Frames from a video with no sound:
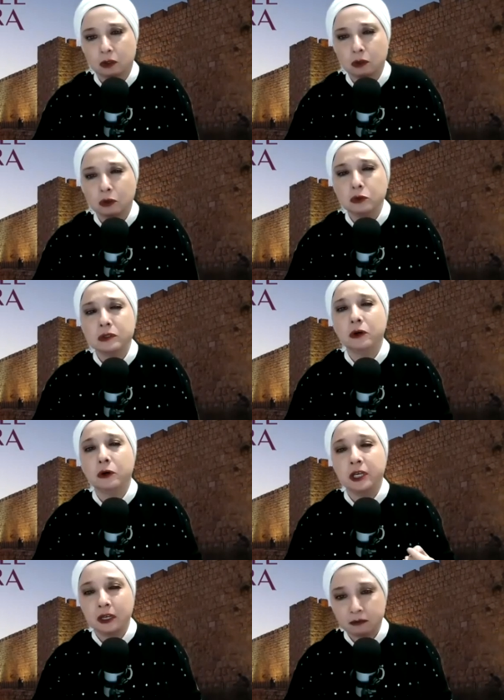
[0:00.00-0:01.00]
Who's the
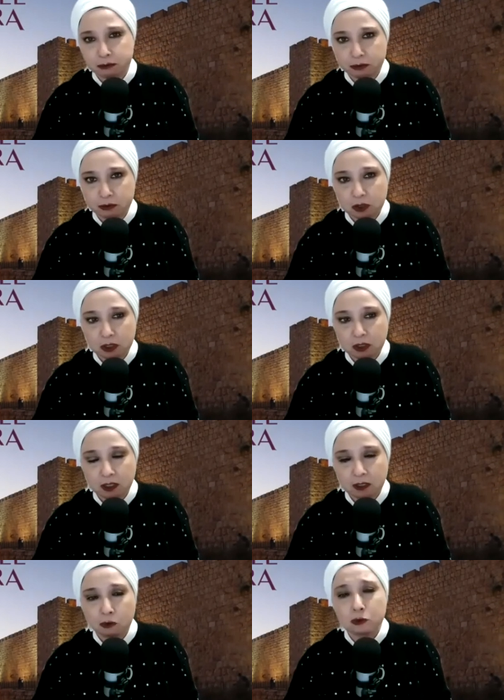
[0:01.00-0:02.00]
oyev
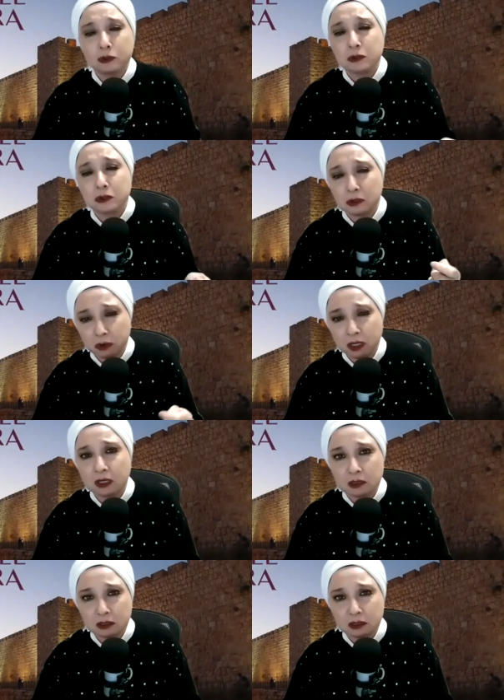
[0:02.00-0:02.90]
and who's the sone?